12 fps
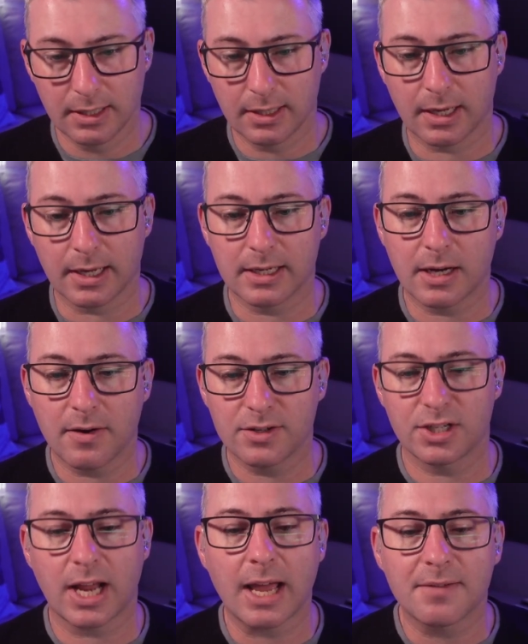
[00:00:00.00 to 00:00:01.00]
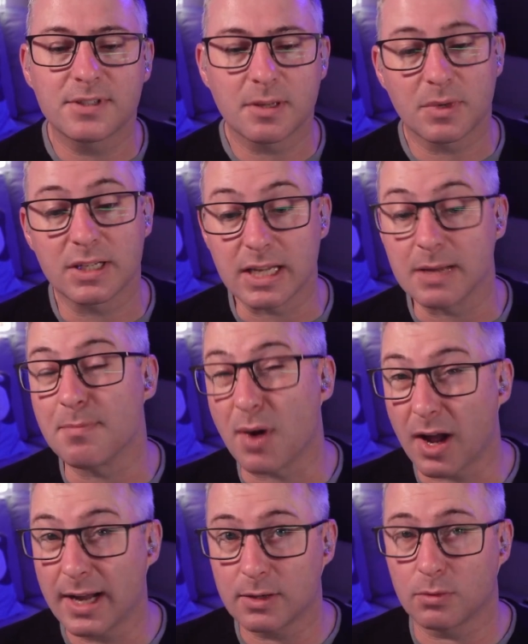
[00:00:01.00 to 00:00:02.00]
Encourage her to have someone
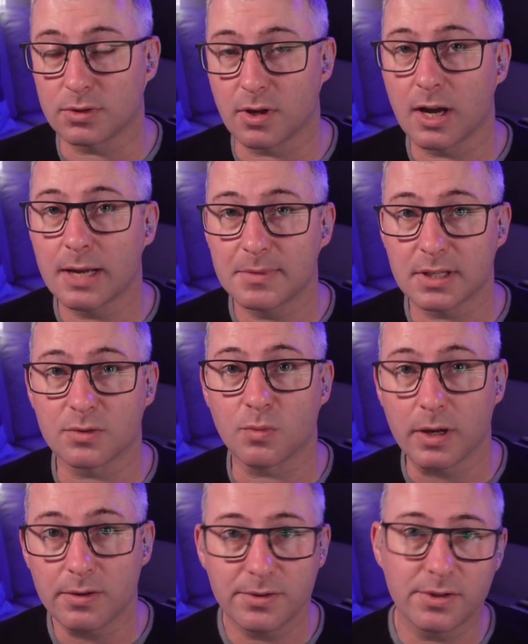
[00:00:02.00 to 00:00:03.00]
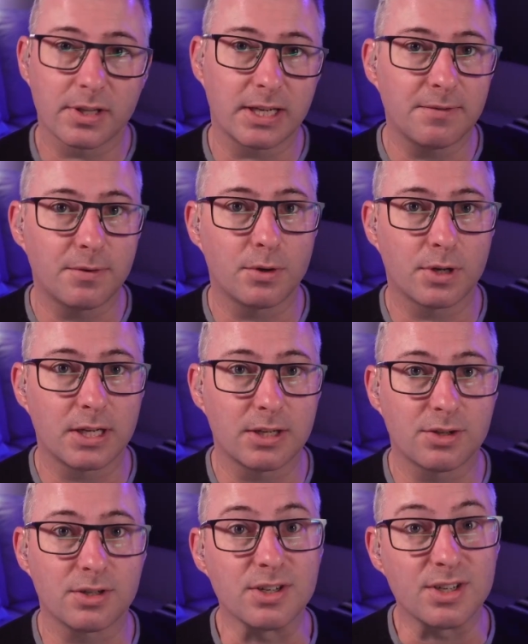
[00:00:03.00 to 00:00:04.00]
nearby at all times as well, so that if her
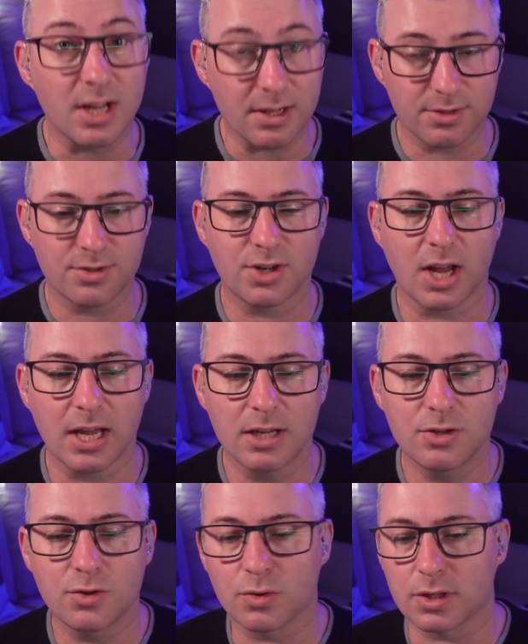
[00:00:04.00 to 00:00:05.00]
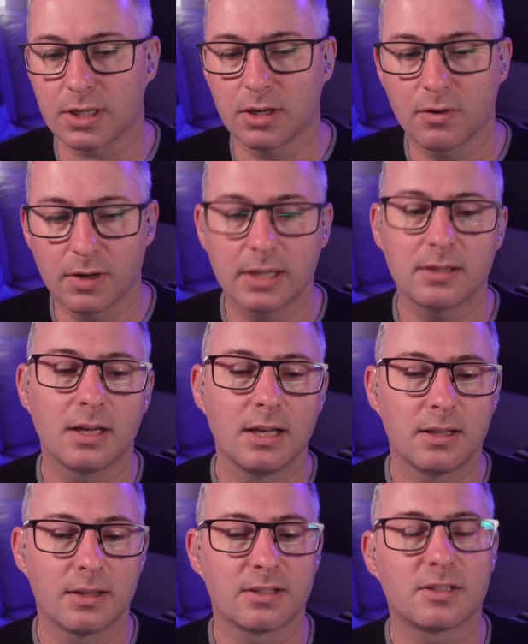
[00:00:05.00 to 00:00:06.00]
condition does change or deteriorate,
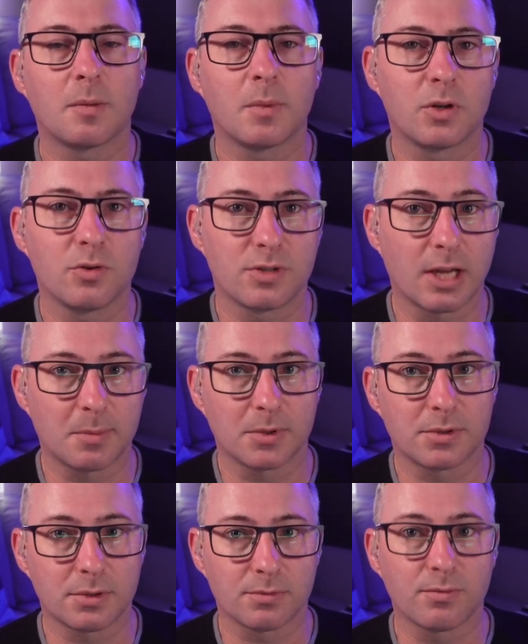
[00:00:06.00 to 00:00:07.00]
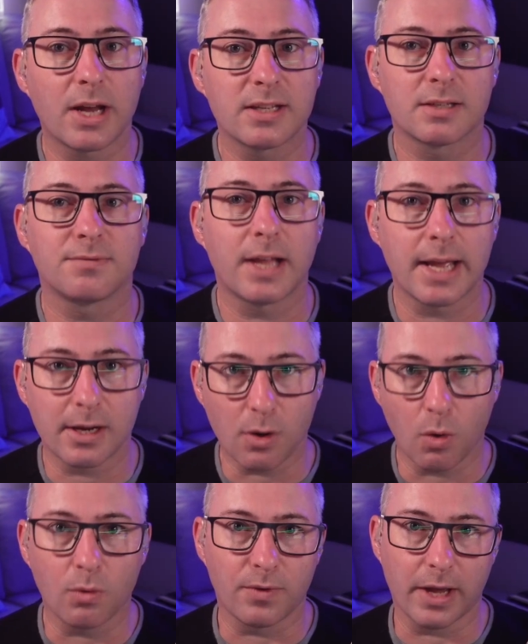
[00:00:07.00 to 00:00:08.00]
there's someone who's able to raise the flag,
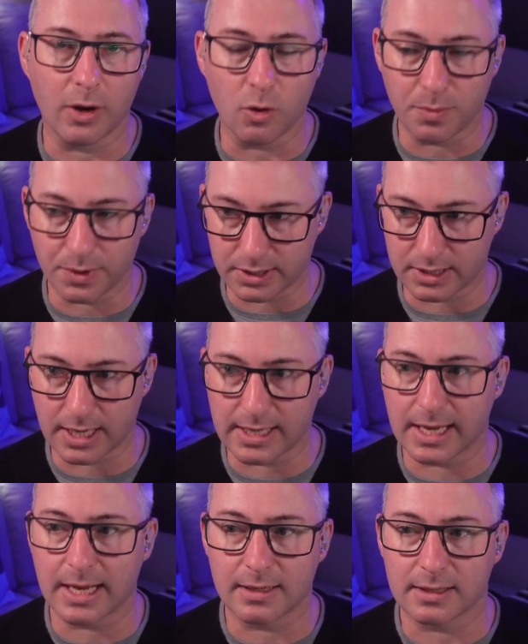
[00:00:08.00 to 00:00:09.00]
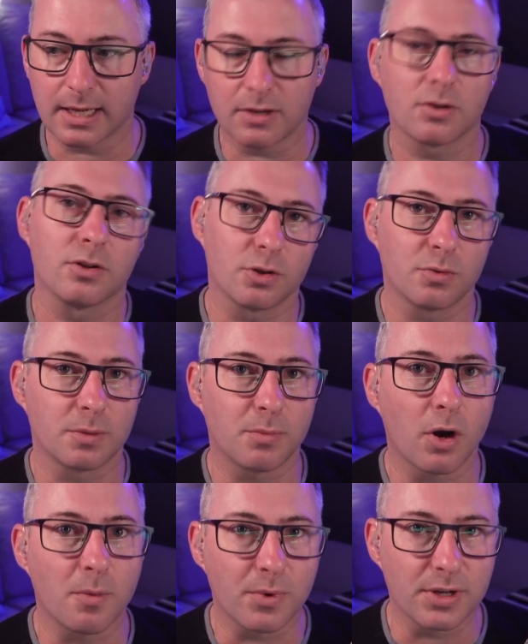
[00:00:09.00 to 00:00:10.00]
call for help, and again, get her to an
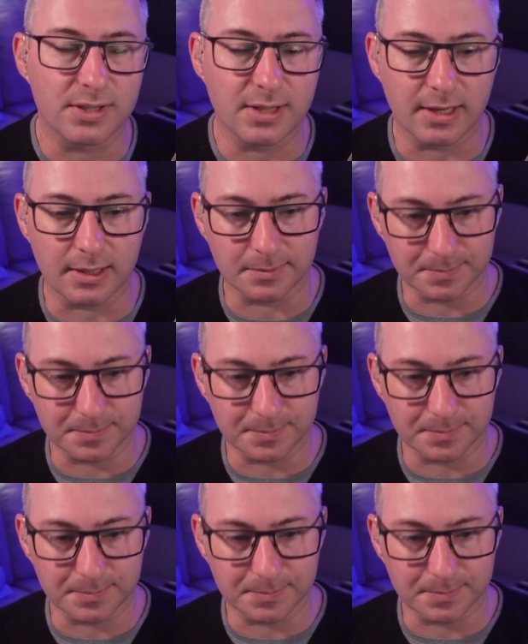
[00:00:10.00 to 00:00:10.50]
appropriate setting.